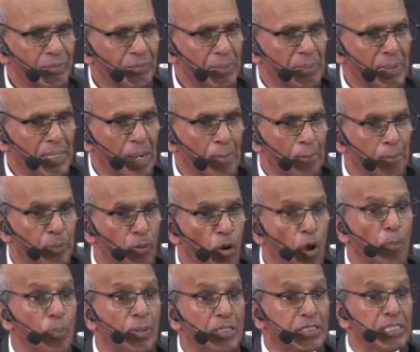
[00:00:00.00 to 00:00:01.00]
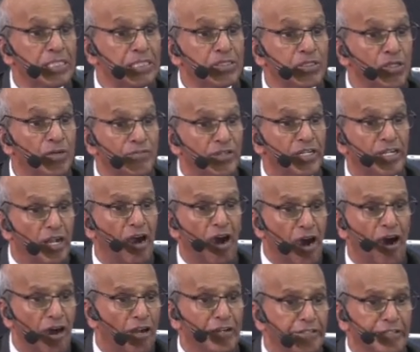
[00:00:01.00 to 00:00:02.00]
We become properties of
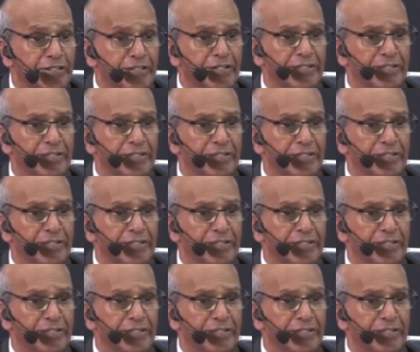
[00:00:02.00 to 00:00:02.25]
God.